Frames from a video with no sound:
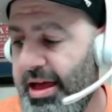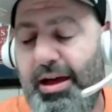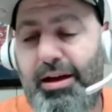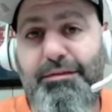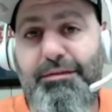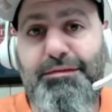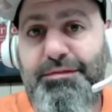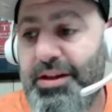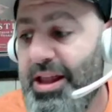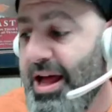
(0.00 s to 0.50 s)

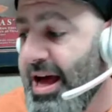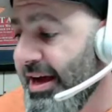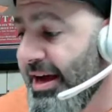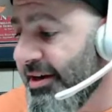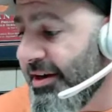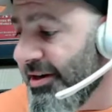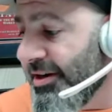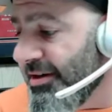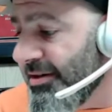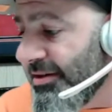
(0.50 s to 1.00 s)

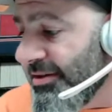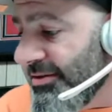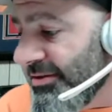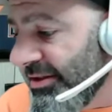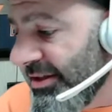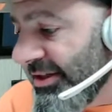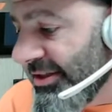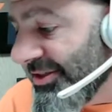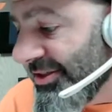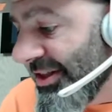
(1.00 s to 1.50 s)
Flyer
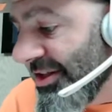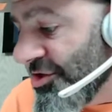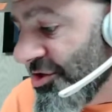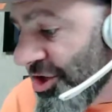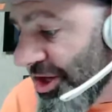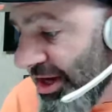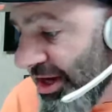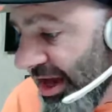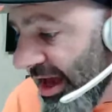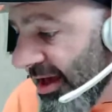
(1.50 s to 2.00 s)
is the
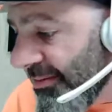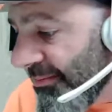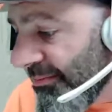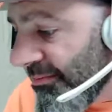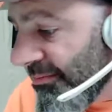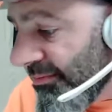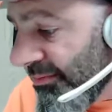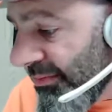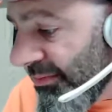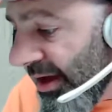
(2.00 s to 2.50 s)

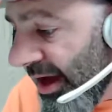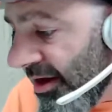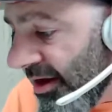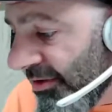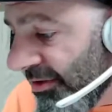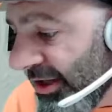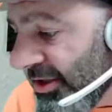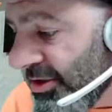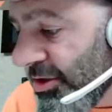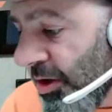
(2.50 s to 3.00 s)
GM,
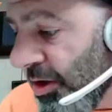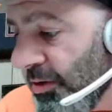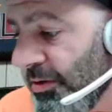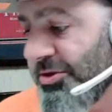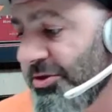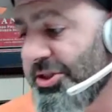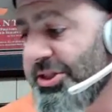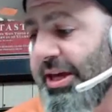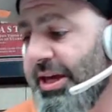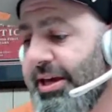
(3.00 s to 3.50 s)
Eric
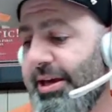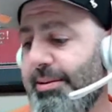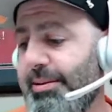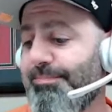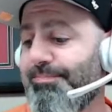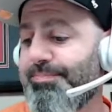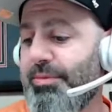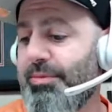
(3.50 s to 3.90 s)
Tolsky.